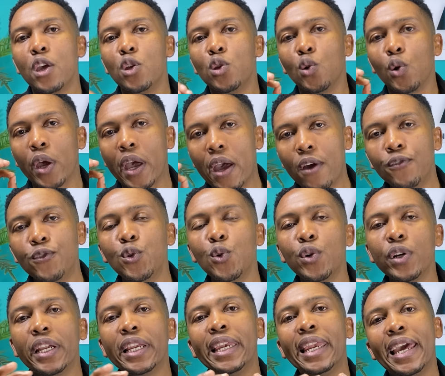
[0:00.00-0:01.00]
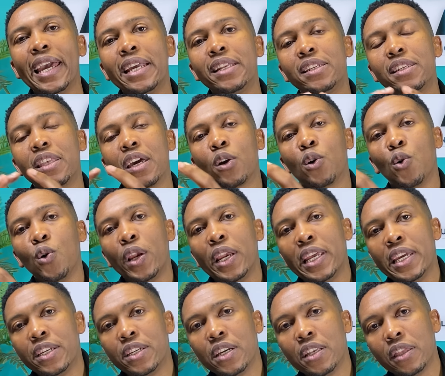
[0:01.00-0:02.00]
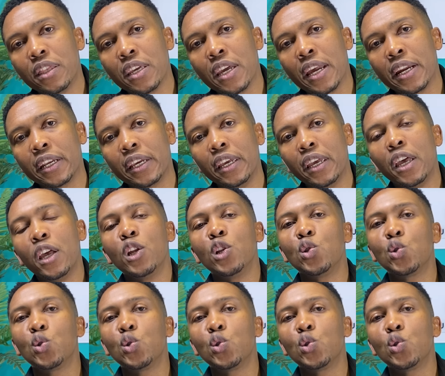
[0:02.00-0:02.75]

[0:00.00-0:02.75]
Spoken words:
You have to relate the collision theory